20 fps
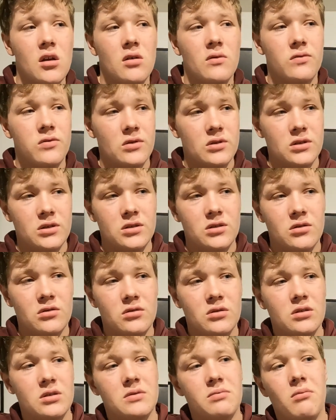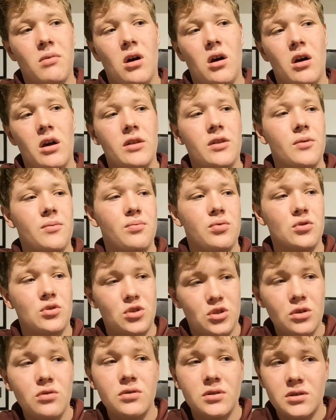for instance, the
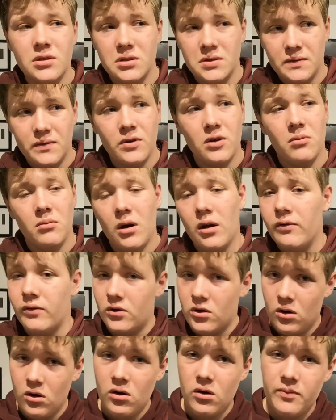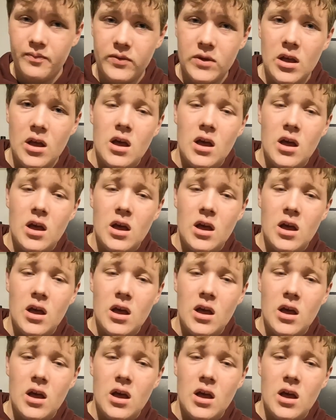producer's film I've got,